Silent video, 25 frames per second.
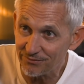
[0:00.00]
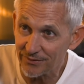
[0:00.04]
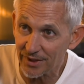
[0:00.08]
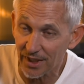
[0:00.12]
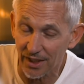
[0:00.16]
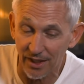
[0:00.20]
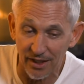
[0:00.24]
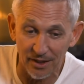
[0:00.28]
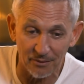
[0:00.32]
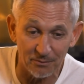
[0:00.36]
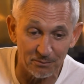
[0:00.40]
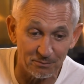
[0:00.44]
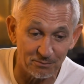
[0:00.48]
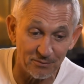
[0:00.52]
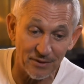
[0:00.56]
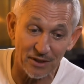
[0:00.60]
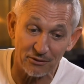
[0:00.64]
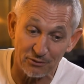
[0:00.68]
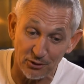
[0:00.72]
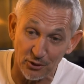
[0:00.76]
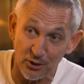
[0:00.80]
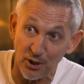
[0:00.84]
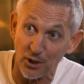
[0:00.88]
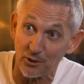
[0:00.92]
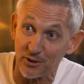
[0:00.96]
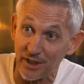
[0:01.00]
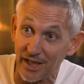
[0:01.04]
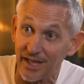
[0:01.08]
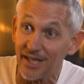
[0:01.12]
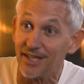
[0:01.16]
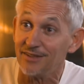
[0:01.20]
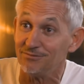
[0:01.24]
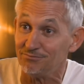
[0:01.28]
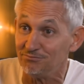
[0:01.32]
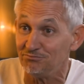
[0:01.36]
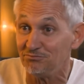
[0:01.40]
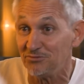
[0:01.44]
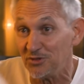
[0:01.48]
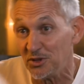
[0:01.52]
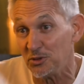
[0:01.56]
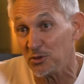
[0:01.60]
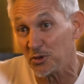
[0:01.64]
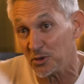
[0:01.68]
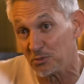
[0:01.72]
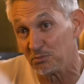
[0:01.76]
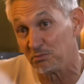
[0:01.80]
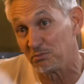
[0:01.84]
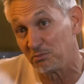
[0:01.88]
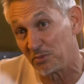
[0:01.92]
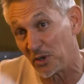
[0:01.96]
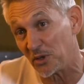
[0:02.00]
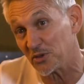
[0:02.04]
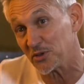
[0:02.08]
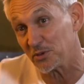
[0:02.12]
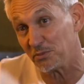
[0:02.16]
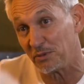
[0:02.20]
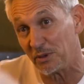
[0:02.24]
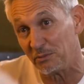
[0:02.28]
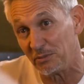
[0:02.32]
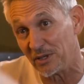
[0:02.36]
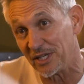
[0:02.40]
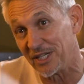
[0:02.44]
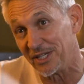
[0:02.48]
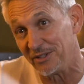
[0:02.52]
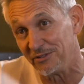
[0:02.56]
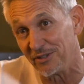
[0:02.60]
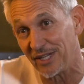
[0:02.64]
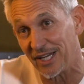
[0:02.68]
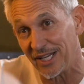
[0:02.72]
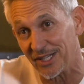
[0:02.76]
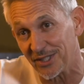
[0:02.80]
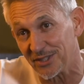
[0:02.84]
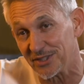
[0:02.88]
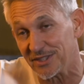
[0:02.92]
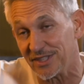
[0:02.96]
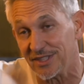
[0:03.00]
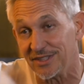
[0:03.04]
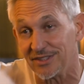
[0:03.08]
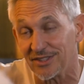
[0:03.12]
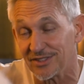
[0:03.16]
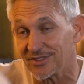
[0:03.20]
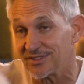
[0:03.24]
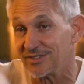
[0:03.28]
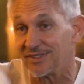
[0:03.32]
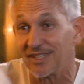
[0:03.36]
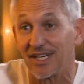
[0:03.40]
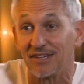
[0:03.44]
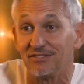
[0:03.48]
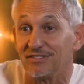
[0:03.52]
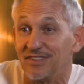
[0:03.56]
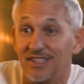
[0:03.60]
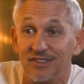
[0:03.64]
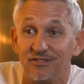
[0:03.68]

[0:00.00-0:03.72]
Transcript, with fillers: Um, if you know Danny, you would possibly believe that because he doesn't have,